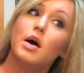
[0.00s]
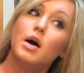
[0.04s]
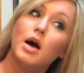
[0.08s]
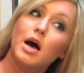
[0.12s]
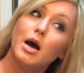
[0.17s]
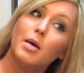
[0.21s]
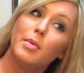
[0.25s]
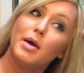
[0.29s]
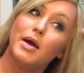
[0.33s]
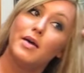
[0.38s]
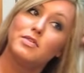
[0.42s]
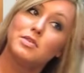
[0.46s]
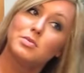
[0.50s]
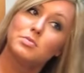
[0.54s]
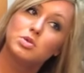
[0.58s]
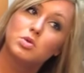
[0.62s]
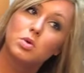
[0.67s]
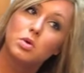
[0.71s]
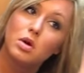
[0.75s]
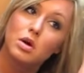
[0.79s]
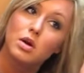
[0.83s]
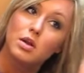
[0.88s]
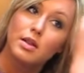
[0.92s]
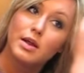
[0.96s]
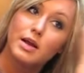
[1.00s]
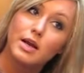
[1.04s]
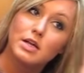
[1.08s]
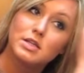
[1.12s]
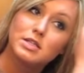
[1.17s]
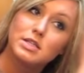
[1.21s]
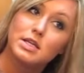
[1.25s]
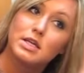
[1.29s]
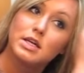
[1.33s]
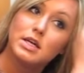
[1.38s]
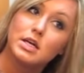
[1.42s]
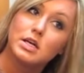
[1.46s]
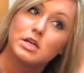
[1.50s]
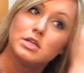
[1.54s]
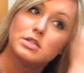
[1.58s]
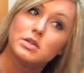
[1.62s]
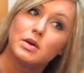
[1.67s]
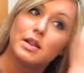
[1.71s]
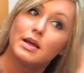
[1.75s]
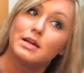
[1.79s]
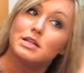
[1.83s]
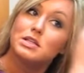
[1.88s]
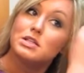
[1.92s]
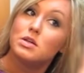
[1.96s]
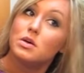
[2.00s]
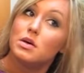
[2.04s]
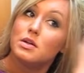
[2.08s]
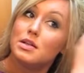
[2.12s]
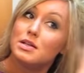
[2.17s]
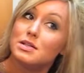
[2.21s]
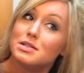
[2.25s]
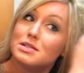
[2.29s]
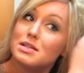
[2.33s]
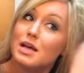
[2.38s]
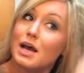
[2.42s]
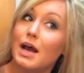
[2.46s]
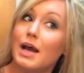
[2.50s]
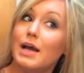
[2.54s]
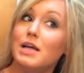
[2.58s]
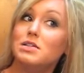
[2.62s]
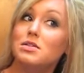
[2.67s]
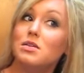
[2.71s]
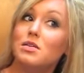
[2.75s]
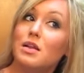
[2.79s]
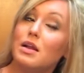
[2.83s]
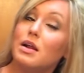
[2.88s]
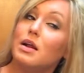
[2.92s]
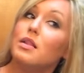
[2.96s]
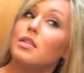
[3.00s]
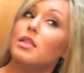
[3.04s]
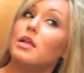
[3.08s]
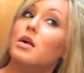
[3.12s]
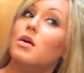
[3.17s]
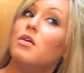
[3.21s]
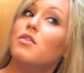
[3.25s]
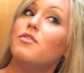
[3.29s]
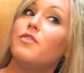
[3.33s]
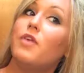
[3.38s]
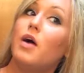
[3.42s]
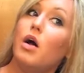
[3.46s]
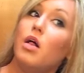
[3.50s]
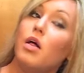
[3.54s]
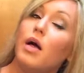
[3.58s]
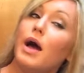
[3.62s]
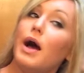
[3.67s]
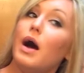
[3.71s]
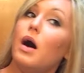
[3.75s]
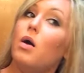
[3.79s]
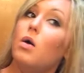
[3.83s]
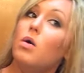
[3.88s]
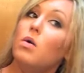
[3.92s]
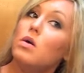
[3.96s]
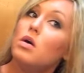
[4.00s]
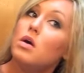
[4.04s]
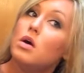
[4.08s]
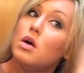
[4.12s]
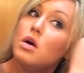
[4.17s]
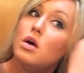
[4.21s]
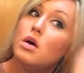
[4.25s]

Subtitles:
I have some shorter layers here, so I like to do it on the side so that they don't fall out